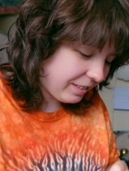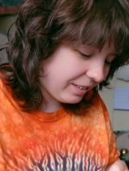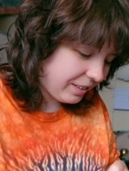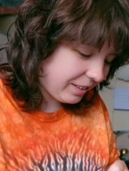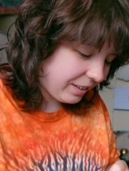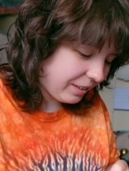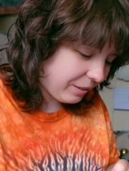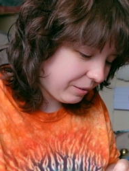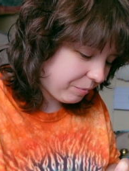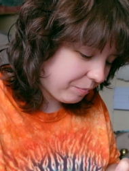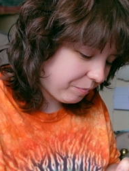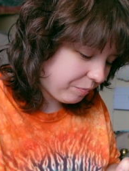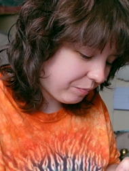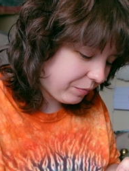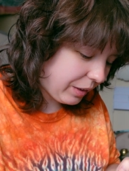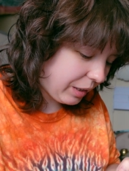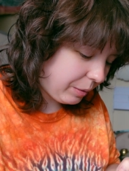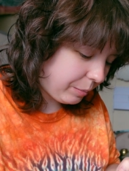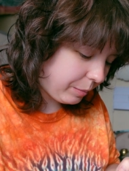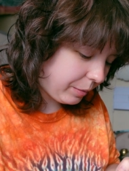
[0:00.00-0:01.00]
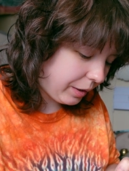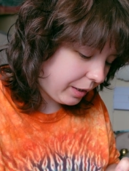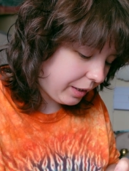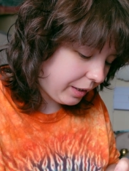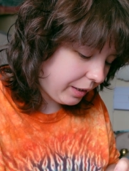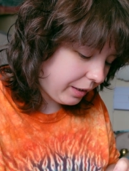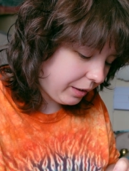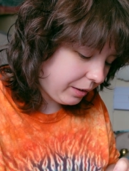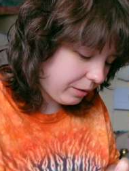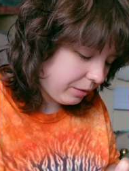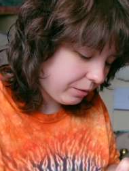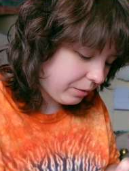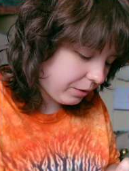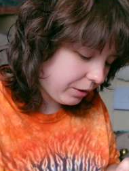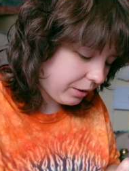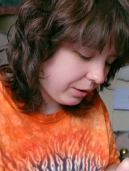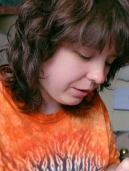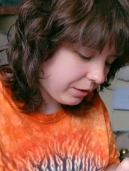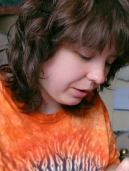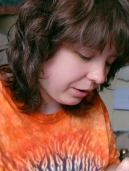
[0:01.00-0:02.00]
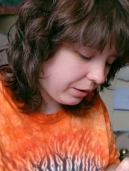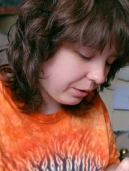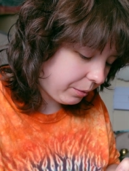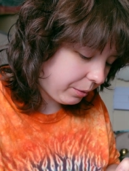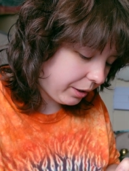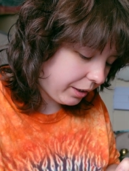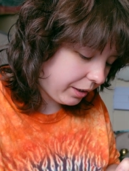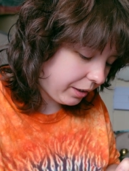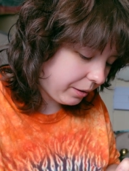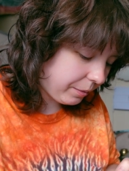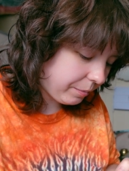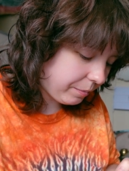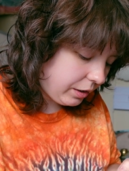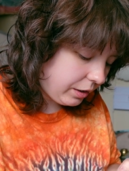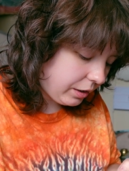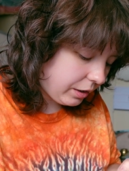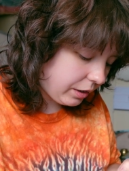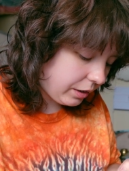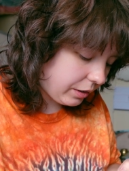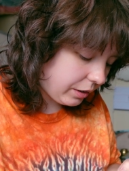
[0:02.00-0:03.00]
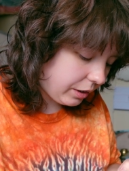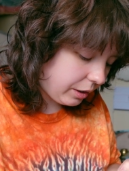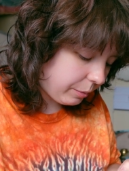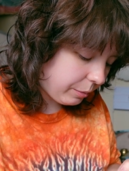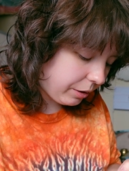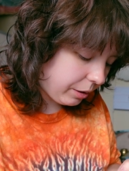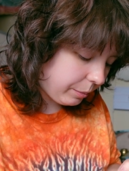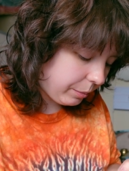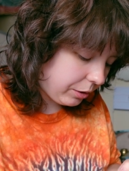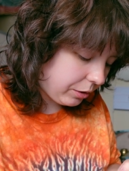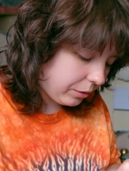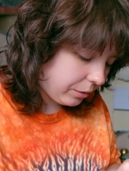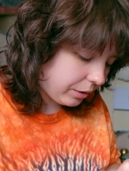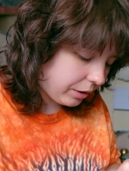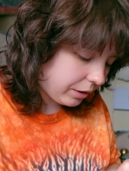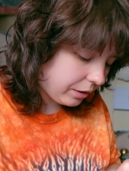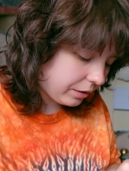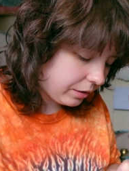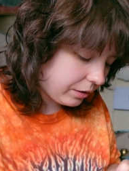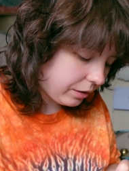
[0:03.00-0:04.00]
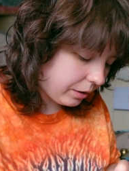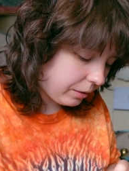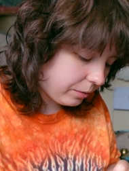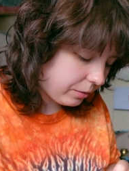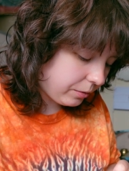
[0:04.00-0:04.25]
so my friend is on their way up, and then I'm gonna be doing stuff